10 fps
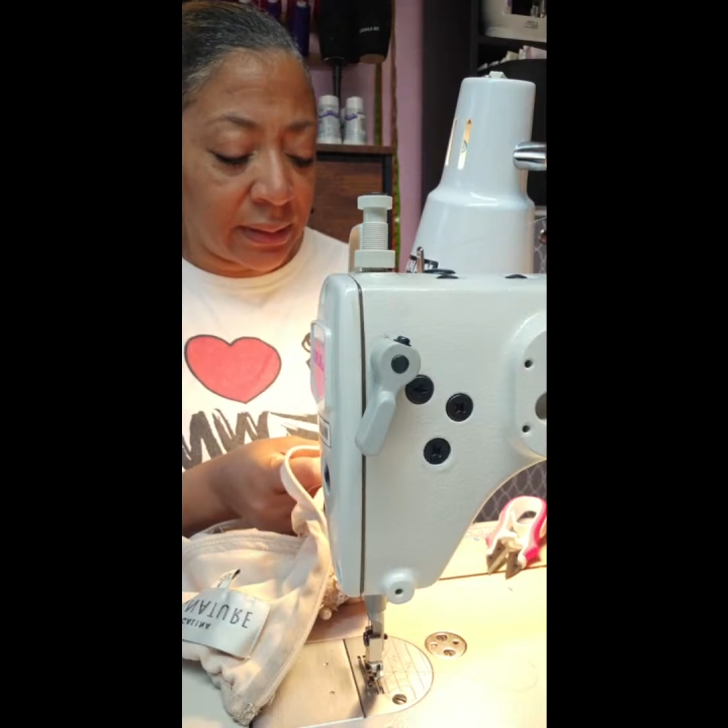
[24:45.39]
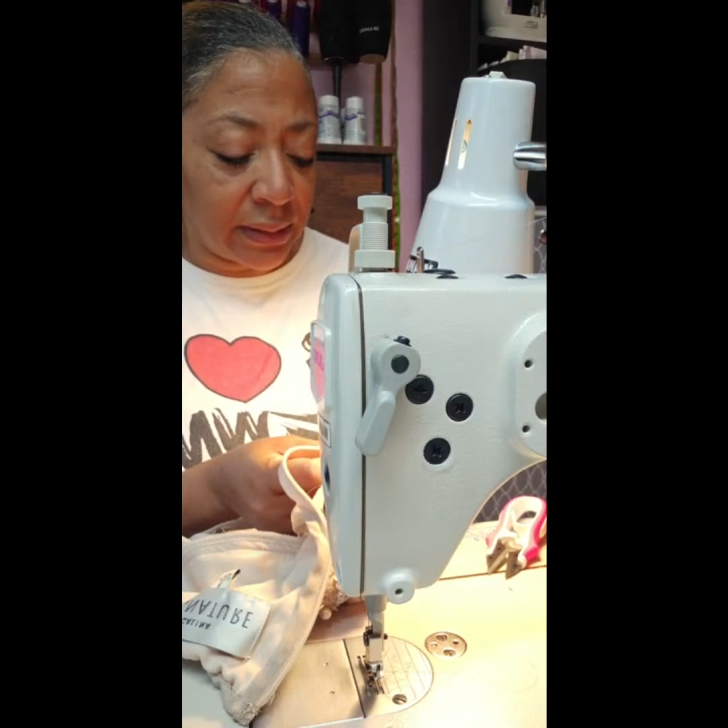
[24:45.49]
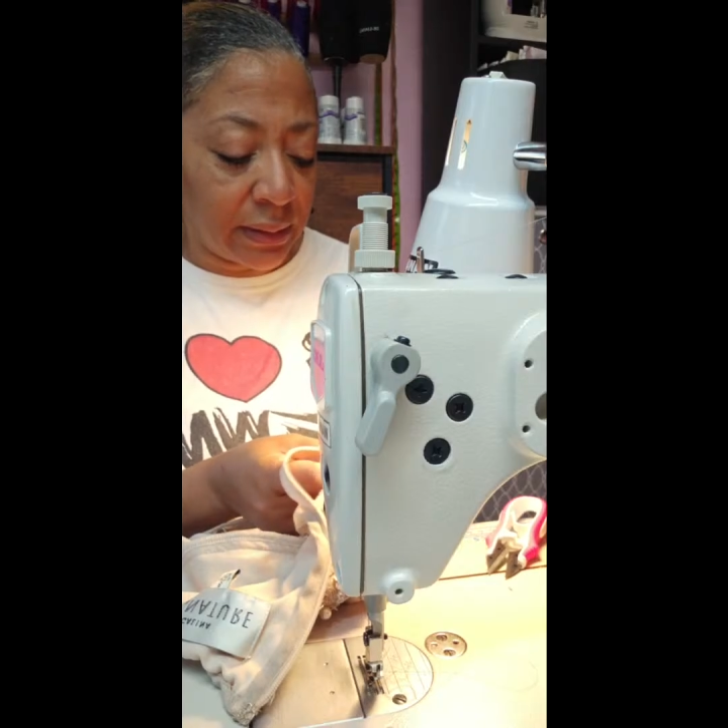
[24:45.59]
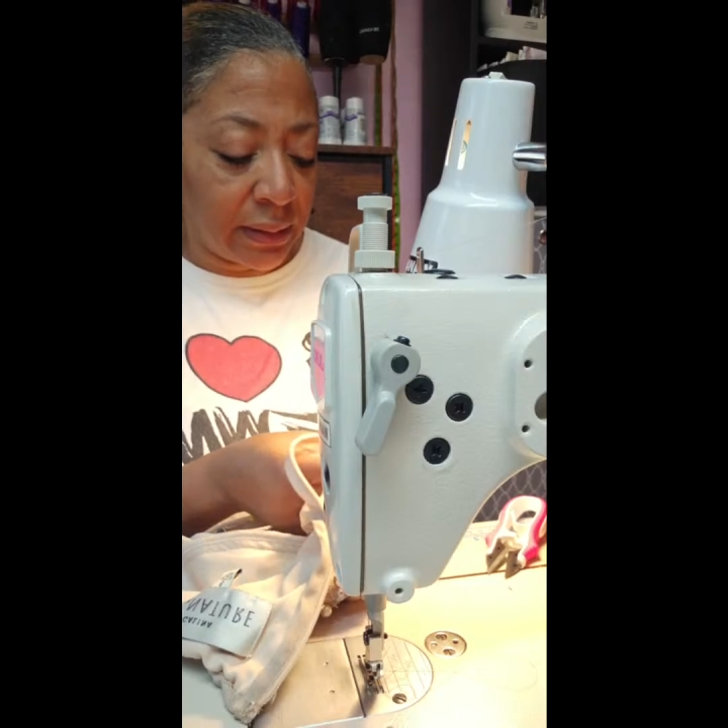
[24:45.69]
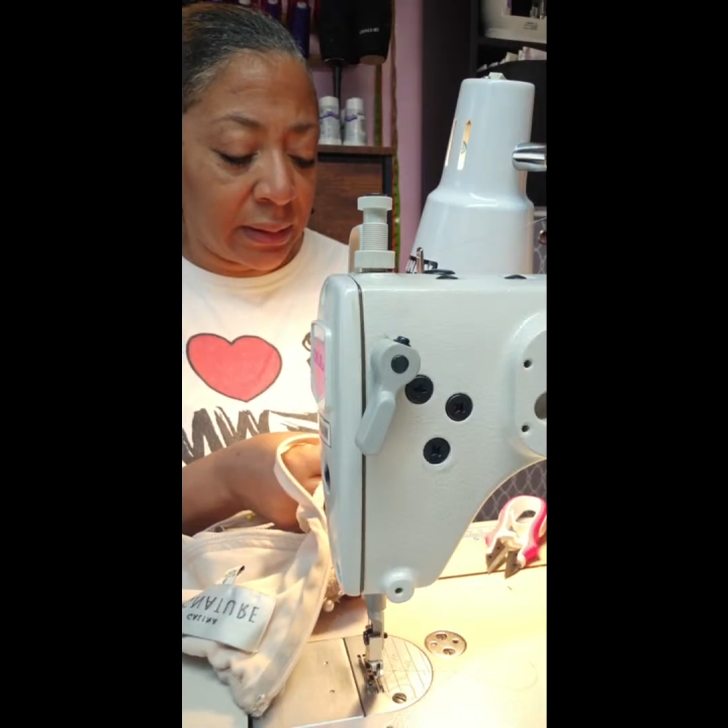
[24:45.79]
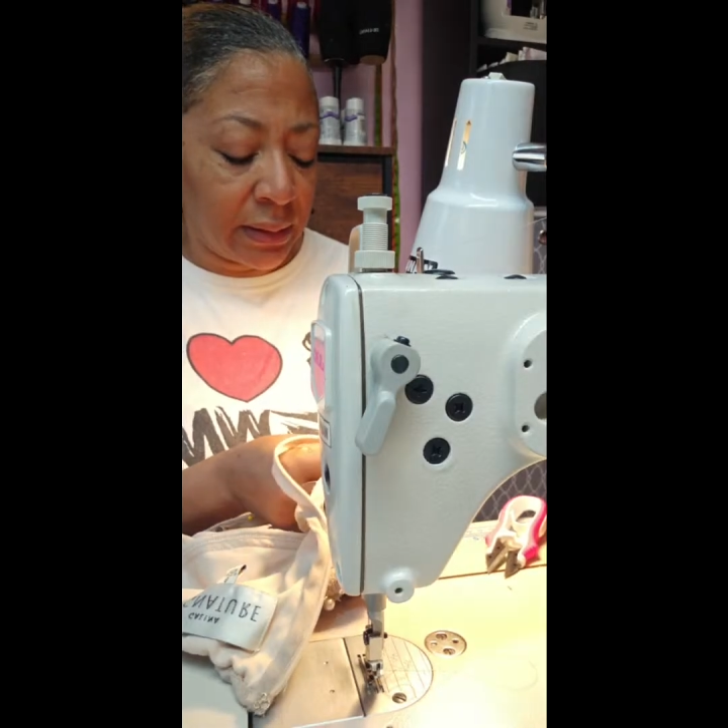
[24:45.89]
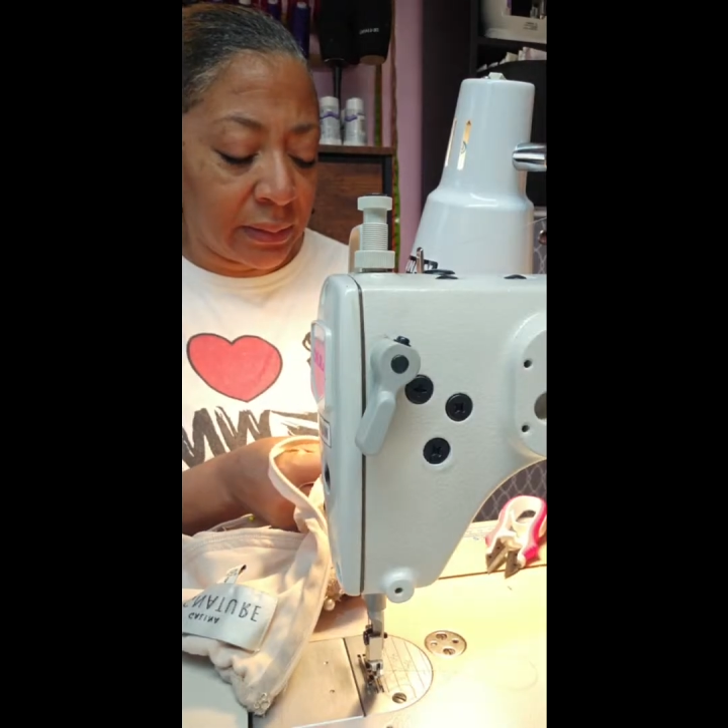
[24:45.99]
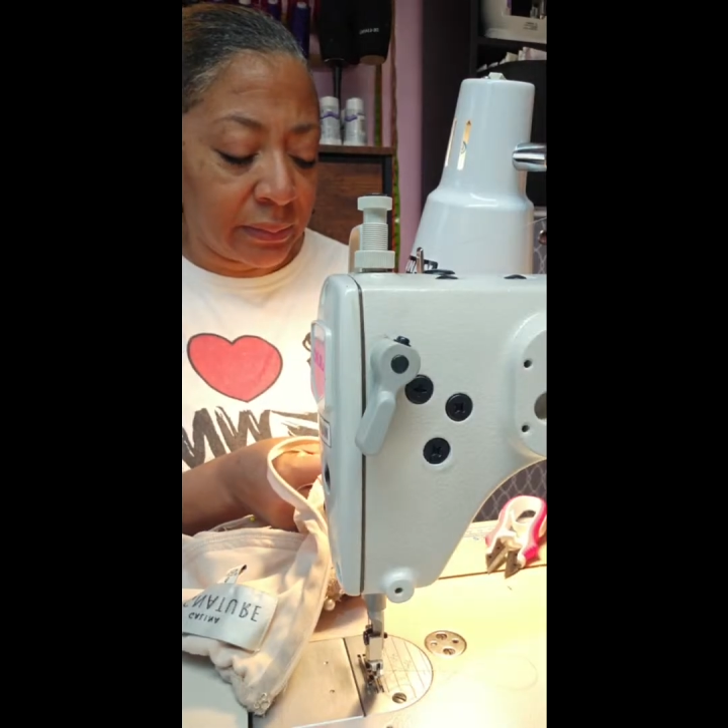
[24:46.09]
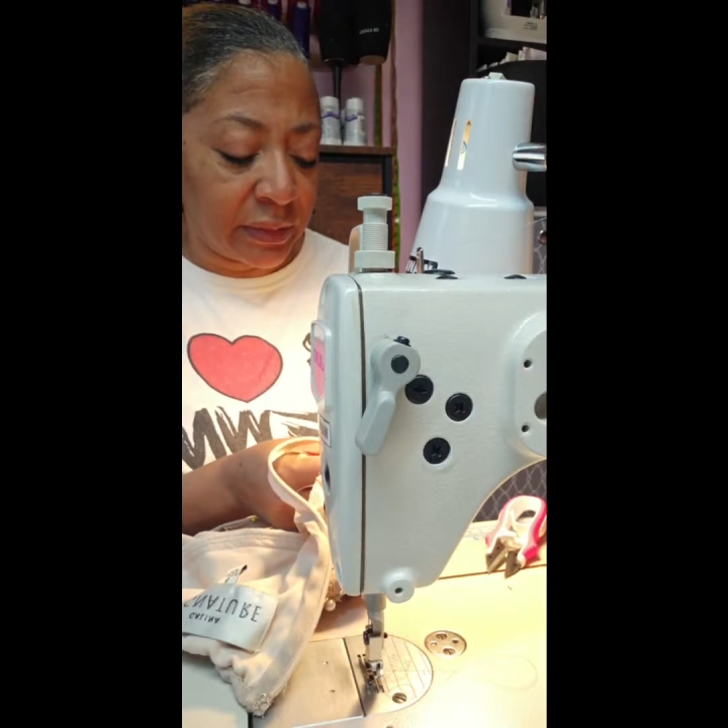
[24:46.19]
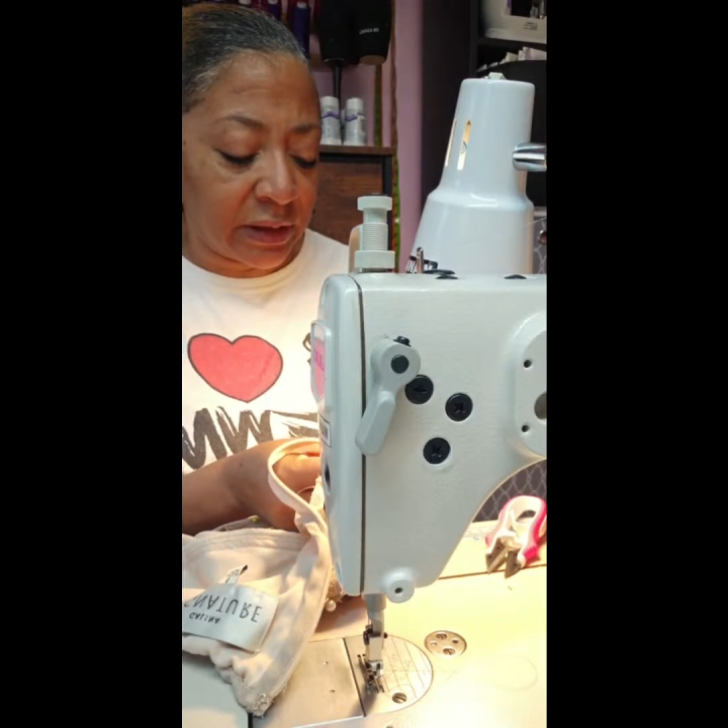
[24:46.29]

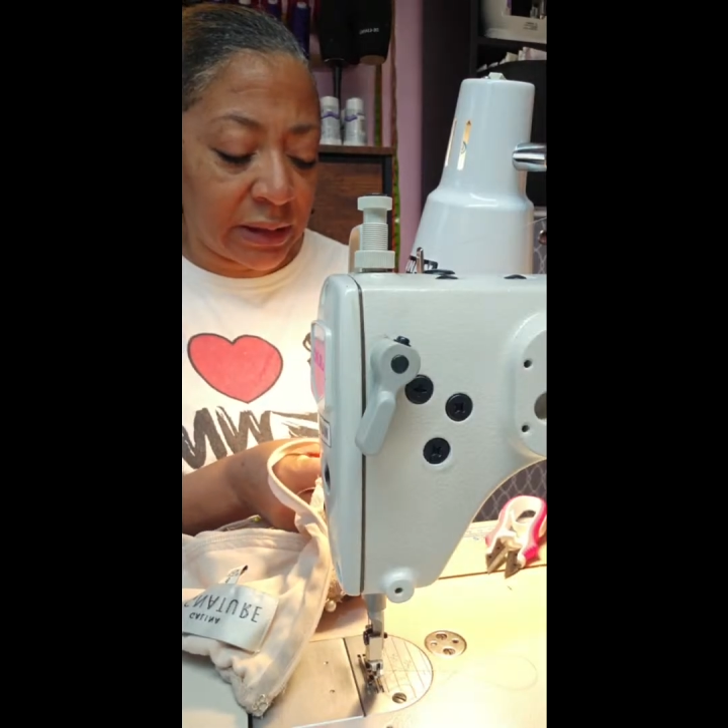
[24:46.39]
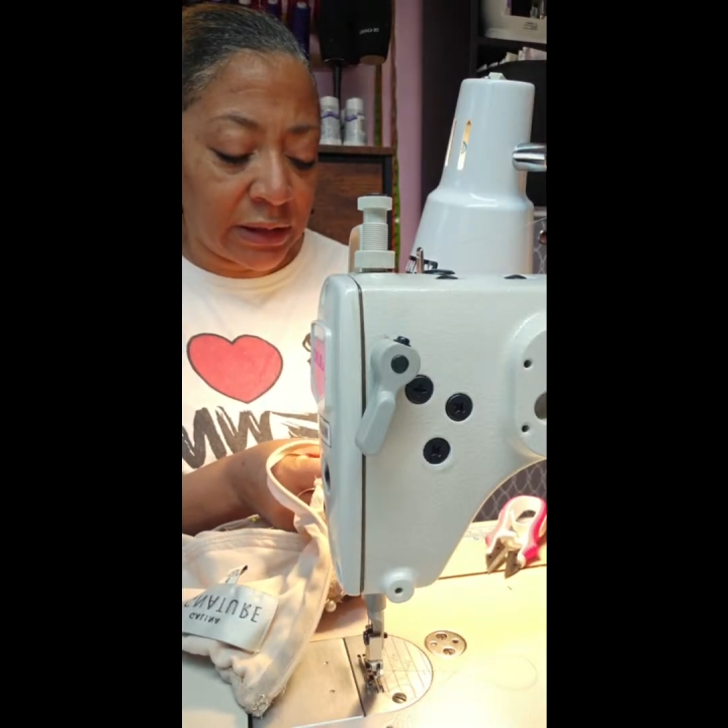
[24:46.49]
Sun